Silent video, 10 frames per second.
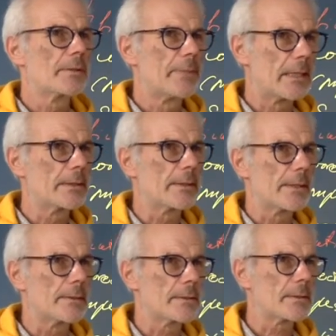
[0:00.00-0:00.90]
the
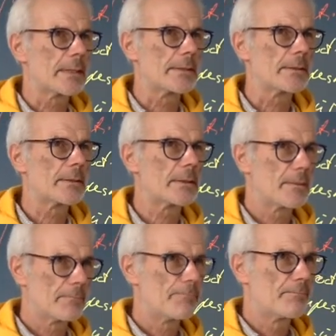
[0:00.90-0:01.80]
barricades and
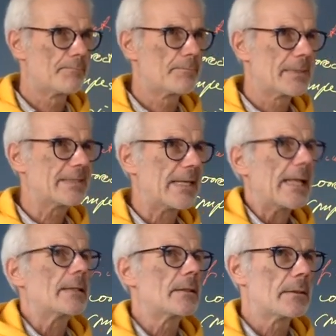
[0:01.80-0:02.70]

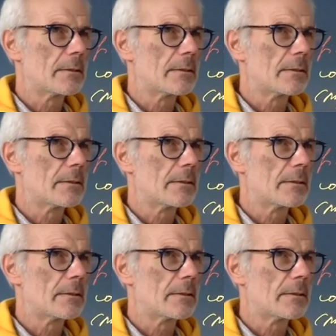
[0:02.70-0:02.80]
take